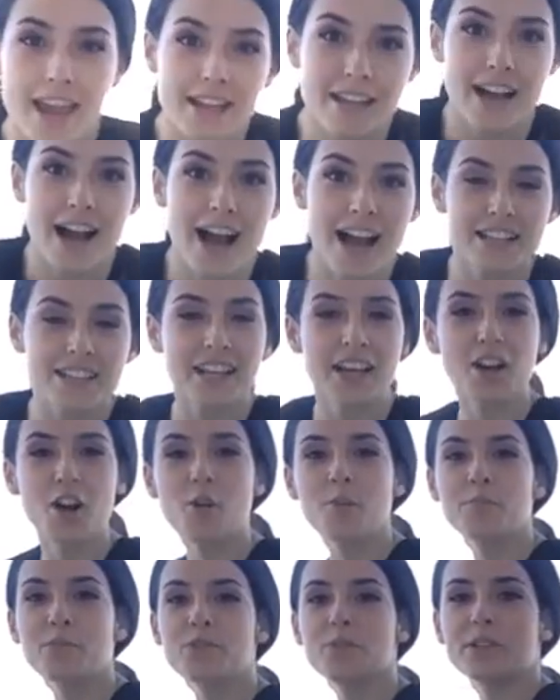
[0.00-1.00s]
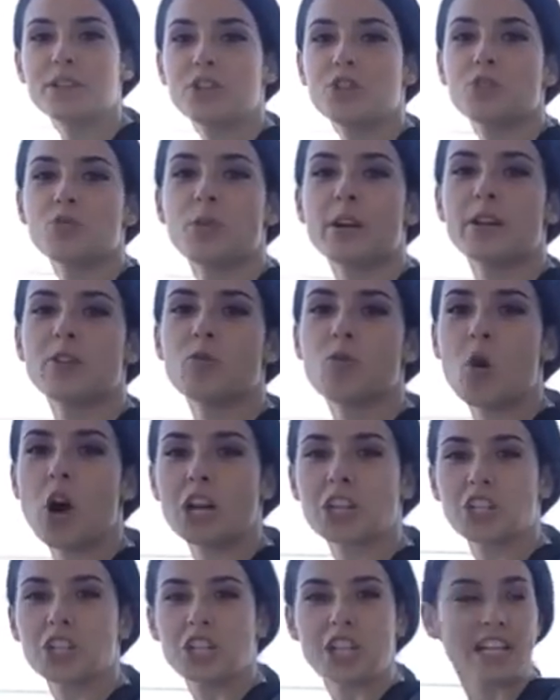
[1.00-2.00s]
Hey guys, I hope you enjoyed
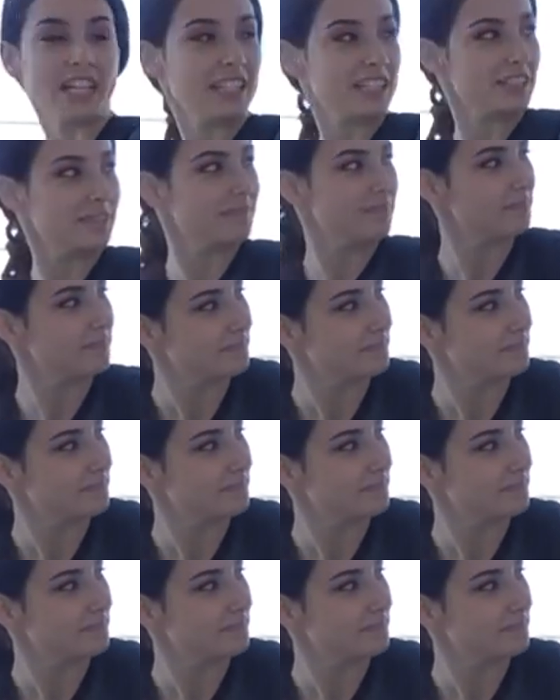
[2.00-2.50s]
watching.